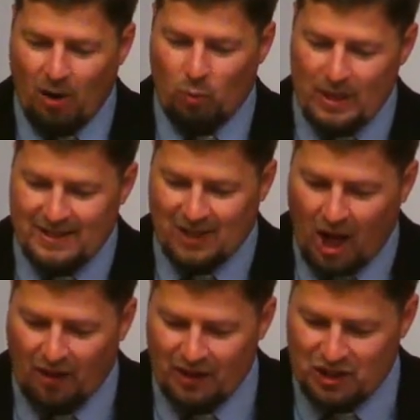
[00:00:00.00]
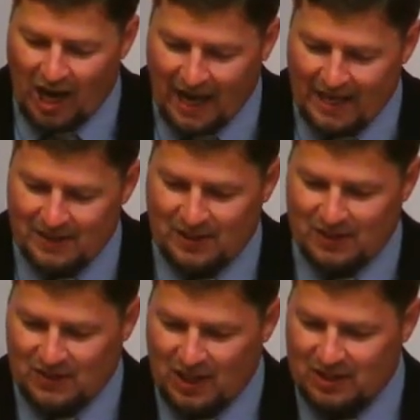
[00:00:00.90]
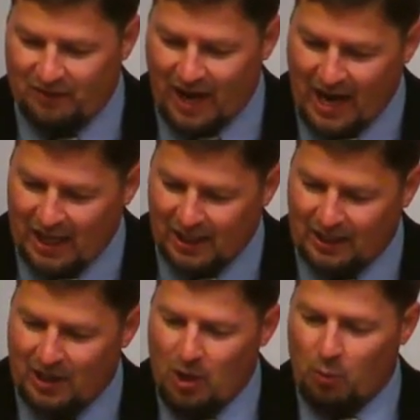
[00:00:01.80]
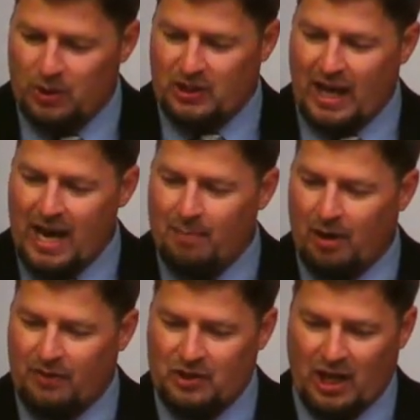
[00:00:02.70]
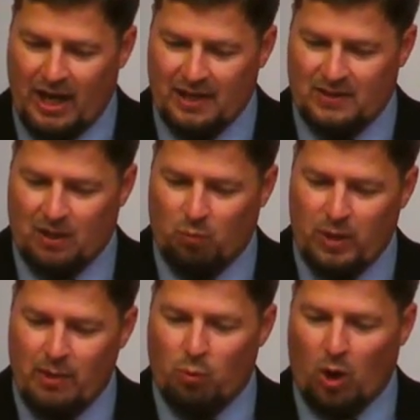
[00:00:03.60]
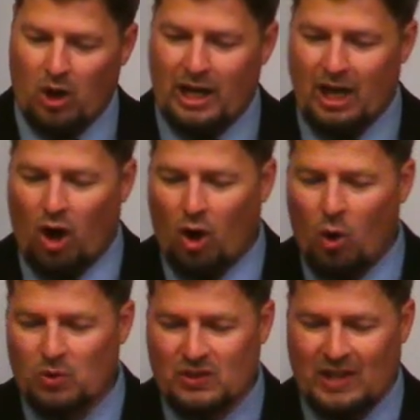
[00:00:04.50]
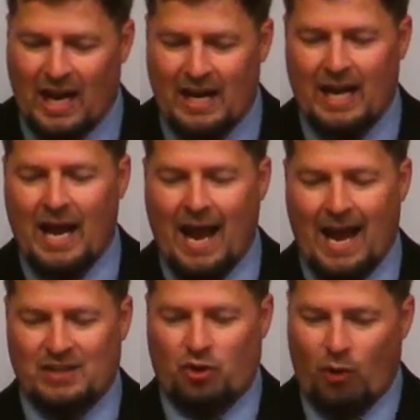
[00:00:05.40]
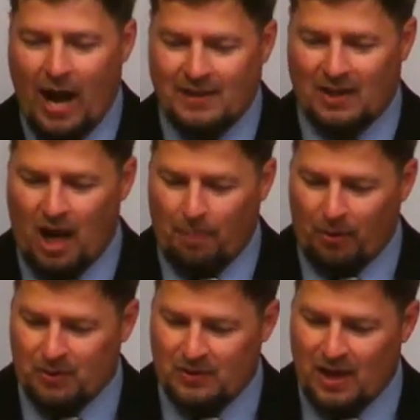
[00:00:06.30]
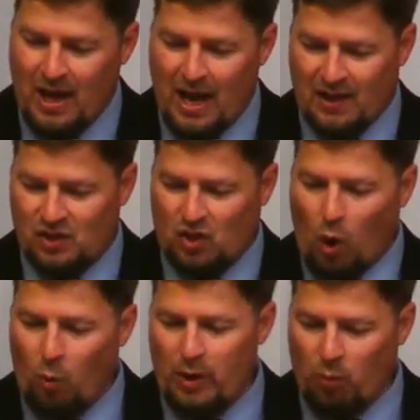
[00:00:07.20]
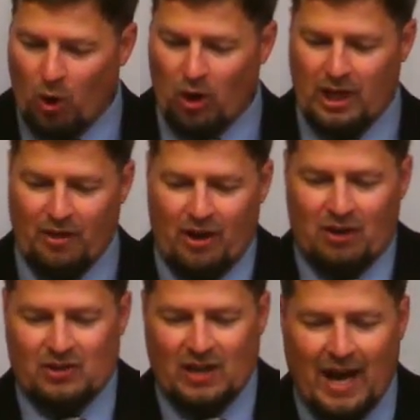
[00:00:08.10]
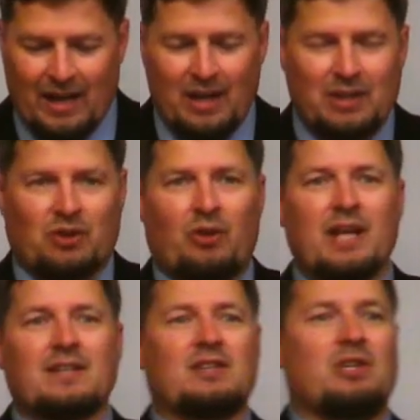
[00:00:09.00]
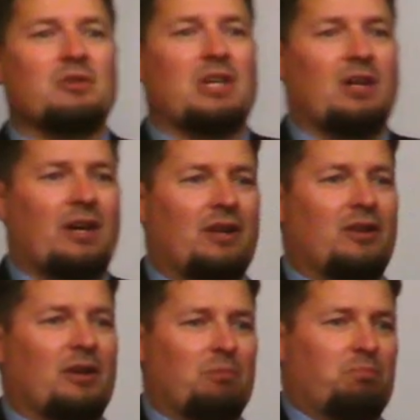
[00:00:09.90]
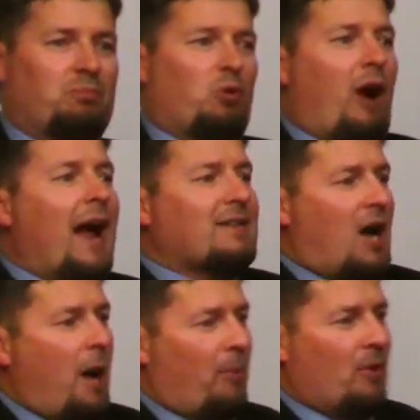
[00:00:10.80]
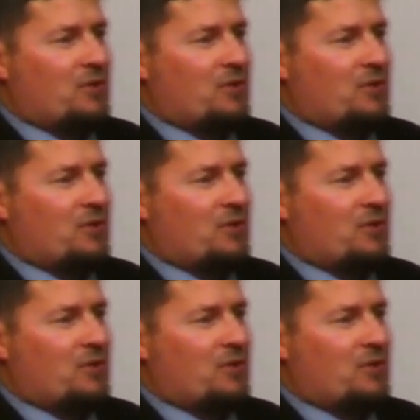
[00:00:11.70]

we saw the giants, the sons of Anak, which came of the giants, and we were in our own sight as grasshoppers, and so we were in their sight. So this is using the, the grasshoppers